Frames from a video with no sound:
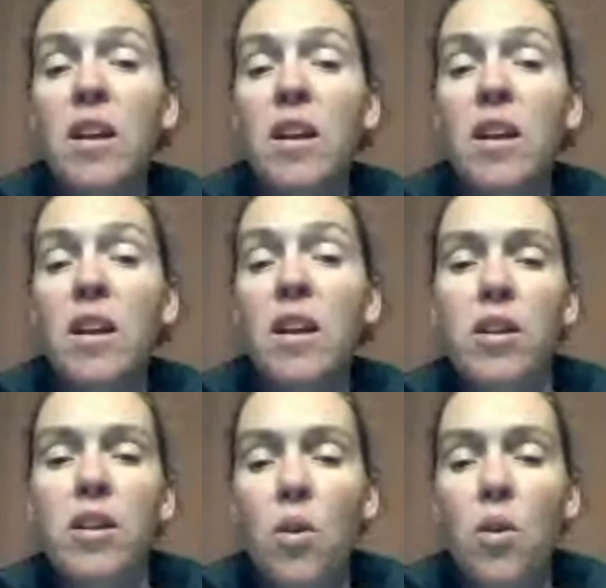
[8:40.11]

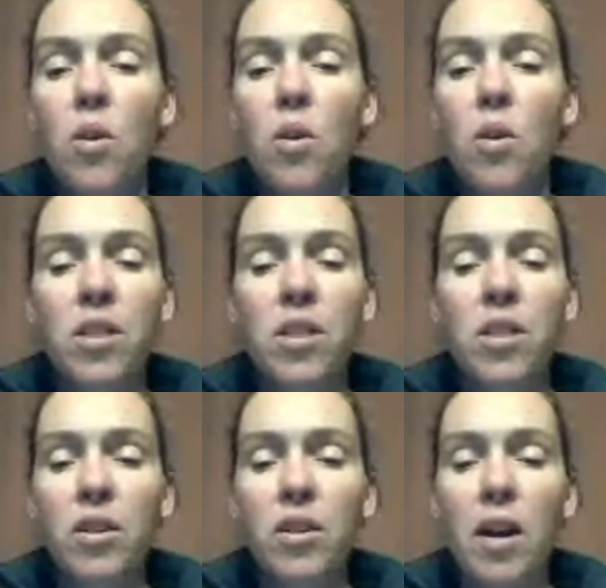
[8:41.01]
Claritin or one of
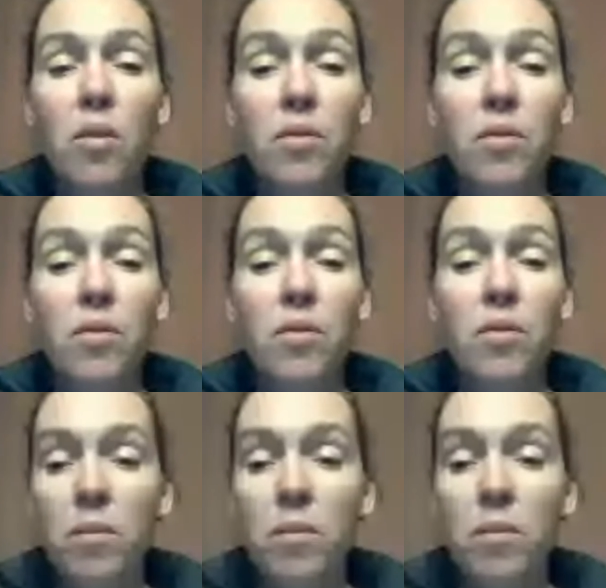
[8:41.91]
the other
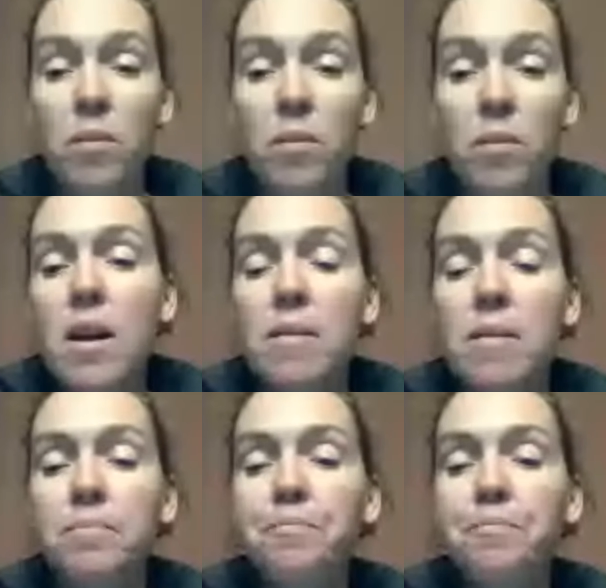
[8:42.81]
over-the-counter meds.